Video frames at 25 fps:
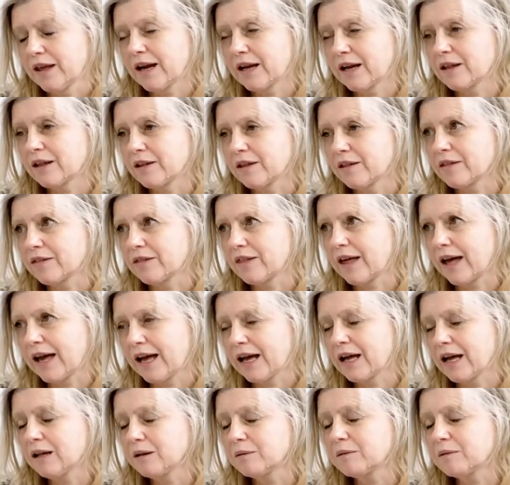and that
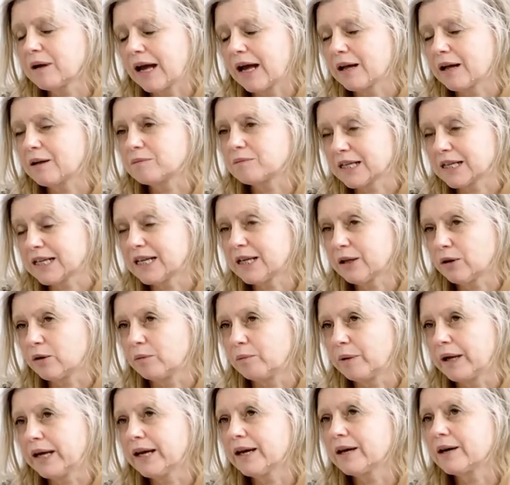that helped a
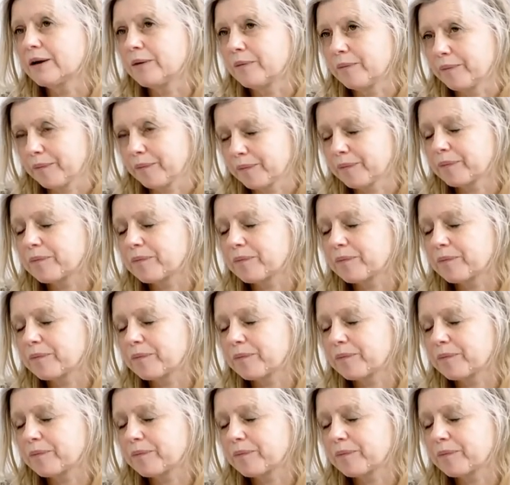little bit.